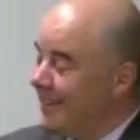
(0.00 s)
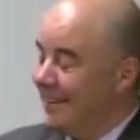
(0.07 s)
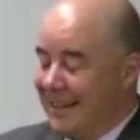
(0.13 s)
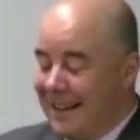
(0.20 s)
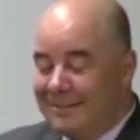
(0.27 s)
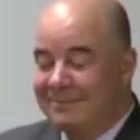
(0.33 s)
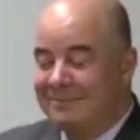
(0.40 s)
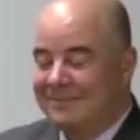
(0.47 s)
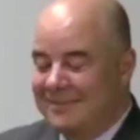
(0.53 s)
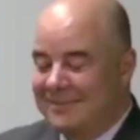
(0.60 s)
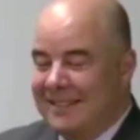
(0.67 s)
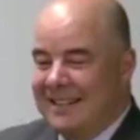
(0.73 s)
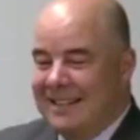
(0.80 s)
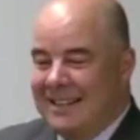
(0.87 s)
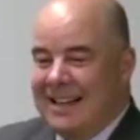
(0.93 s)
Yeah.
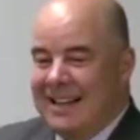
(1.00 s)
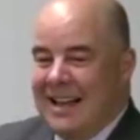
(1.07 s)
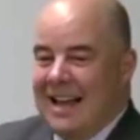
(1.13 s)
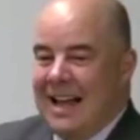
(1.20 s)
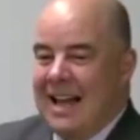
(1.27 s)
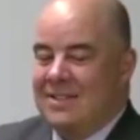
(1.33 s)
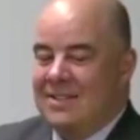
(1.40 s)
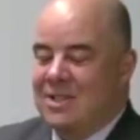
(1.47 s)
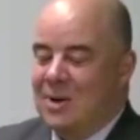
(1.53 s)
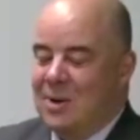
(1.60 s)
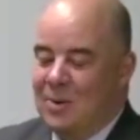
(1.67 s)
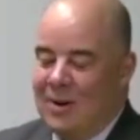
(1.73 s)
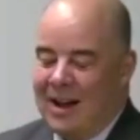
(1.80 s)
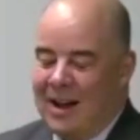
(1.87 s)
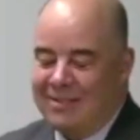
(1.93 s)
And
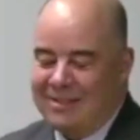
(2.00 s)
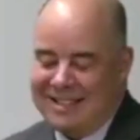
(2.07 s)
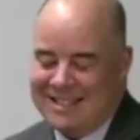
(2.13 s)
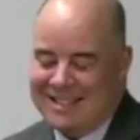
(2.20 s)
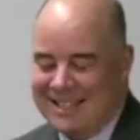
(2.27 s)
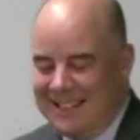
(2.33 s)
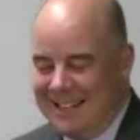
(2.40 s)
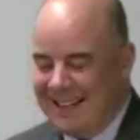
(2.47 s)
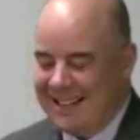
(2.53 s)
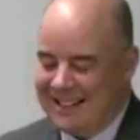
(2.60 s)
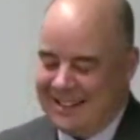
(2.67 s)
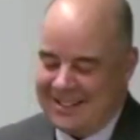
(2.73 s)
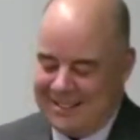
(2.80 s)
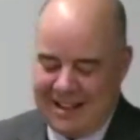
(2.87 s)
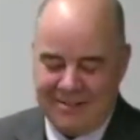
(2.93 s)
so I was
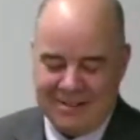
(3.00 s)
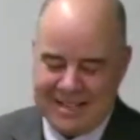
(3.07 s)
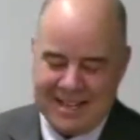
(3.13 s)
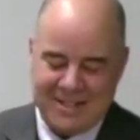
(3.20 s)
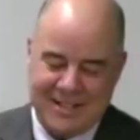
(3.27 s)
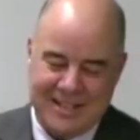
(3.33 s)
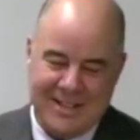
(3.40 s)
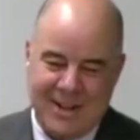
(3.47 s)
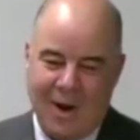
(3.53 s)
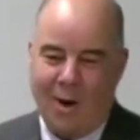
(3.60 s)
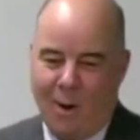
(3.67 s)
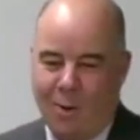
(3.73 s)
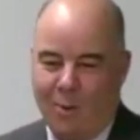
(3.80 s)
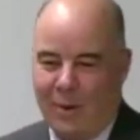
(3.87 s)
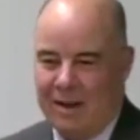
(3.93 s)
actually in the
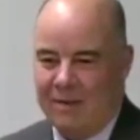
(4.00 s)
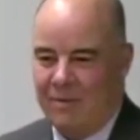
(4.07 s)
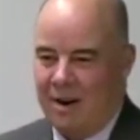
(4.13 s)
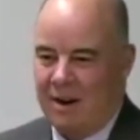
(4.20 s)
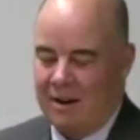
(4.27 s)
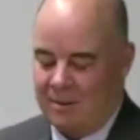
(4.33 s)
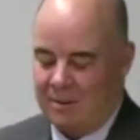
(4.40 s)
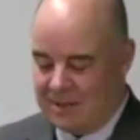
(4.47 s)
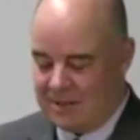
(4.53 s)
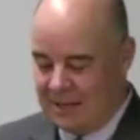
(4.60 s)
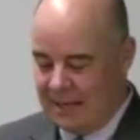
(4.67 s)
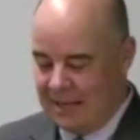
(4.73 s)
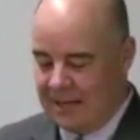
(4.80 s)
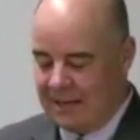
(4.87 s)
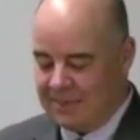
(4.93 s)
hallway of our house,
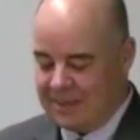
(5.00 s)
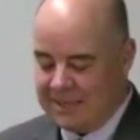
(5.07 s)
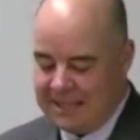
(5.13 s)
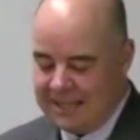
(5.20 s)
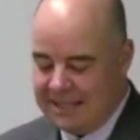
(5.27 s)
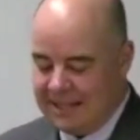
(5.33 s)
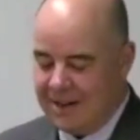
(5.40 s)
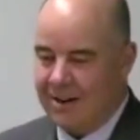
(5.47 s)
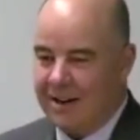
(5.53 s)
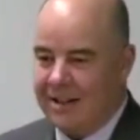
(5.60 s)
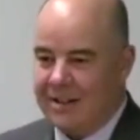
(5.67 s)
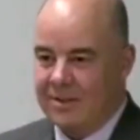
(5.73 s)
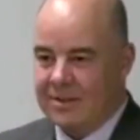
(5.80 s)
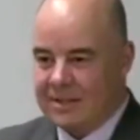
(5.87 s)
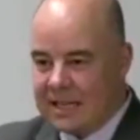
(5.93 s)
and I'm sitting there,
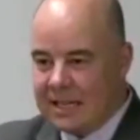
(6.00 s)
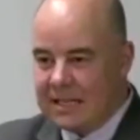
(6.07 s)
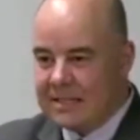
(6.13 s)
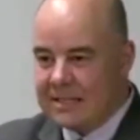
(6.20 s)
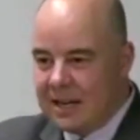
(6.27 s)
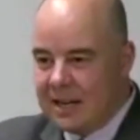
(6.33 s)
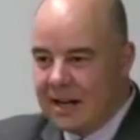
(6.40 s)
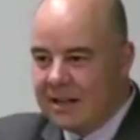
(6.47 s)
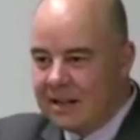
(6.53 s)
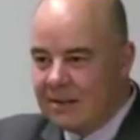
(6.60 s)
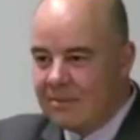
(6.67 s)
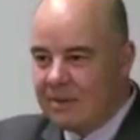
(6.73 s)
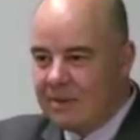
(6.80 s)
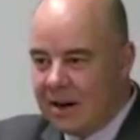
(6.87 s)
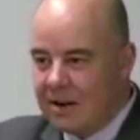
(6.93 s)
and there's inside
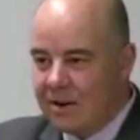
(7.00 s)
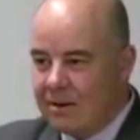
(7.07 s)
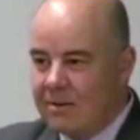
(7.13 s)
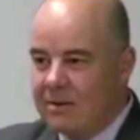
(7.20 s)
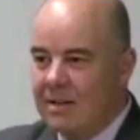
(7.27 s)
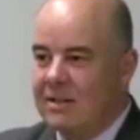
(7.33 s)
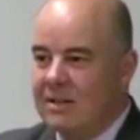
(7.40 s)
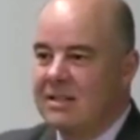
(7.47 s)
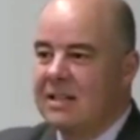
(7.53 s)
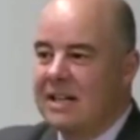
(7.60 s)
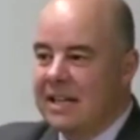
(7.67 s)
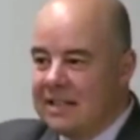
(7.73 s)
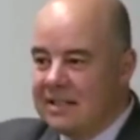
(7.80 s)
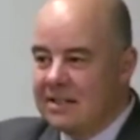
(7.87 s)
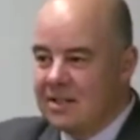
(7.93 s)
the record, there's an
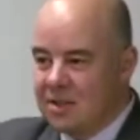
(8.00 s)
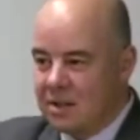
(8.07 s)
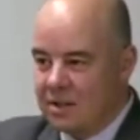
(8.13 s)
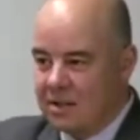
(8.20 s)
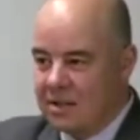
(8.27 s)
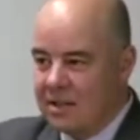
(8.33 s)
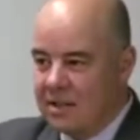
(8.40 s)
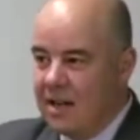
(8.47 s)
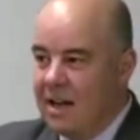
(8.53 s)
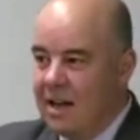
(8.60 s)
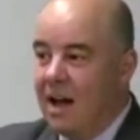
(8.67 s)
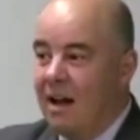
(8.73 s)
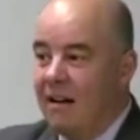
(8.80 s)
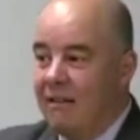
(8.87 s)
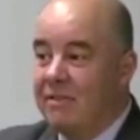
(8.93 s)
insert
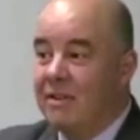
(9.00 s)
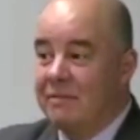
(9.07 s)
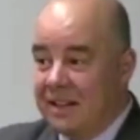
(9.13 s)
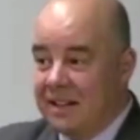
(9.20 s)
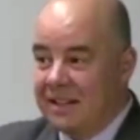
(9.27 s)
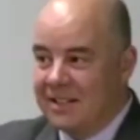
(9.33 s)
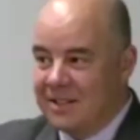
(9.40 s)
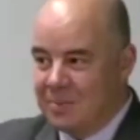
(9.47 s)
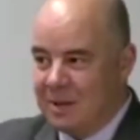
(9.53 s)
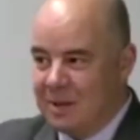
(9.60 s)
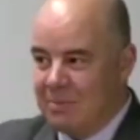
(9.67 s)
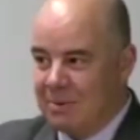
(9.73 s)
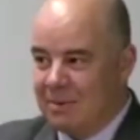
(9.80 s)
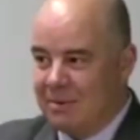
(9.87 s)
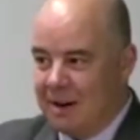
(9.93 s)
of the Village
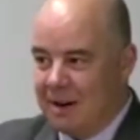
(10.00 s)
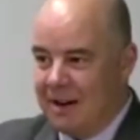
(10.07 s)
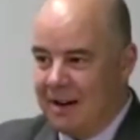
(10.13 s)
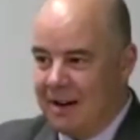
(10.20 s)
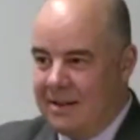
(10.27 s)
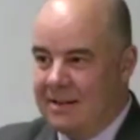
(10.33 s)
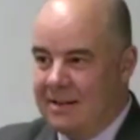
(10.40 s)
People, right?